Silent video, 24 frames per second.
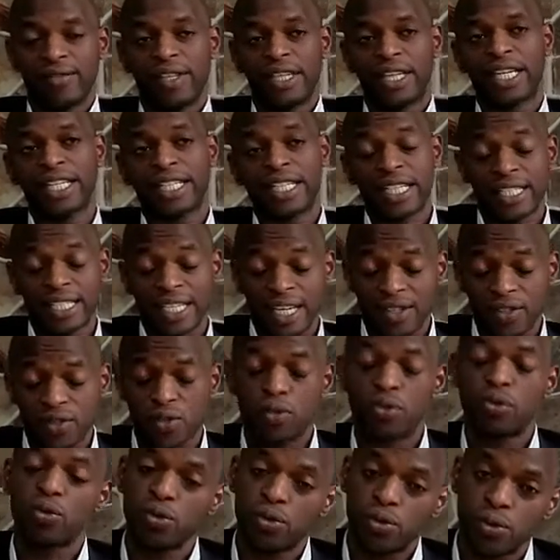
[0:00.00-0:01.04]
if they get a
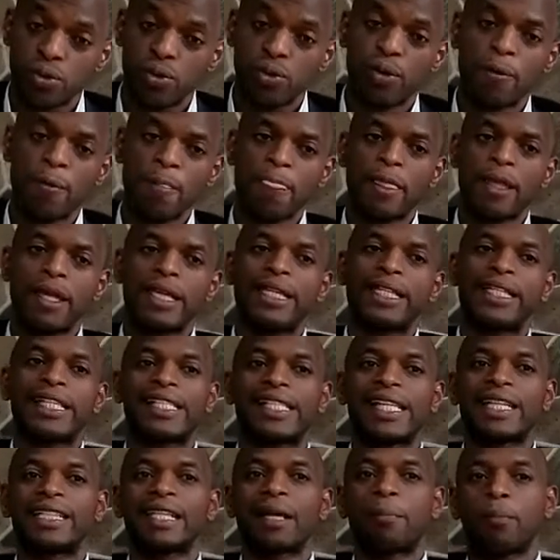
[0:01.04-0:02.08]
chance to do so, it
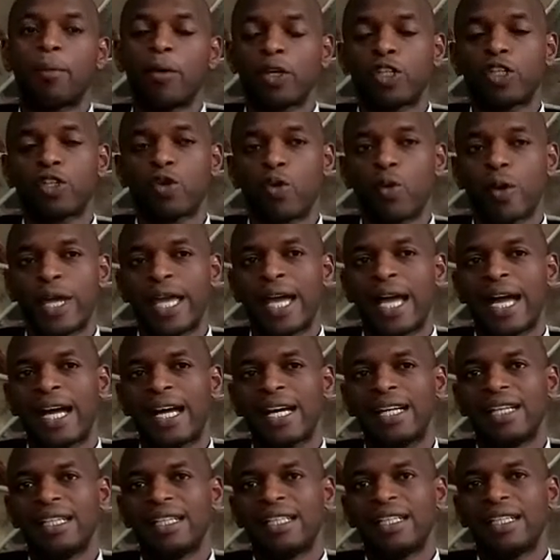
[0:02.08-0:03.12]
is at a point
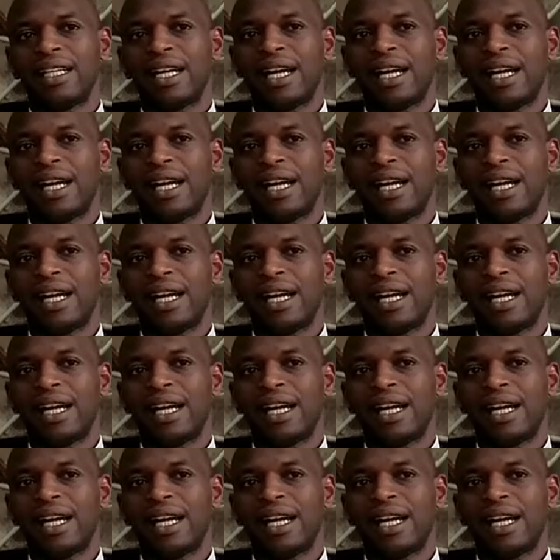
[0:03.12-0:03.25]
where